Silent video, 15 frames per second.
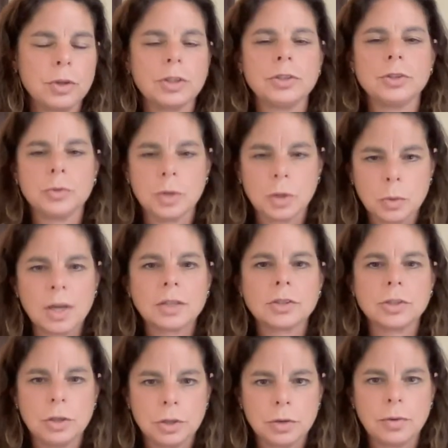to do a quick
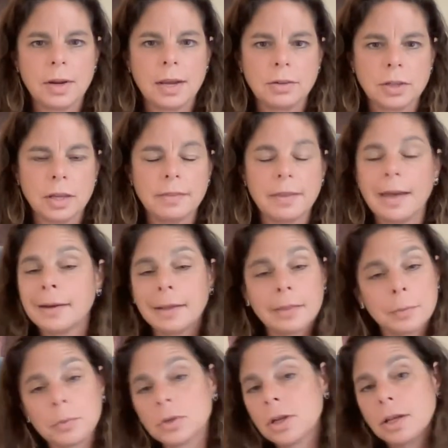turnaround on that, and
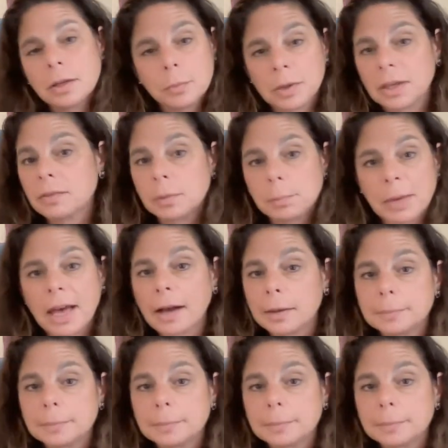then we're done and we give it back.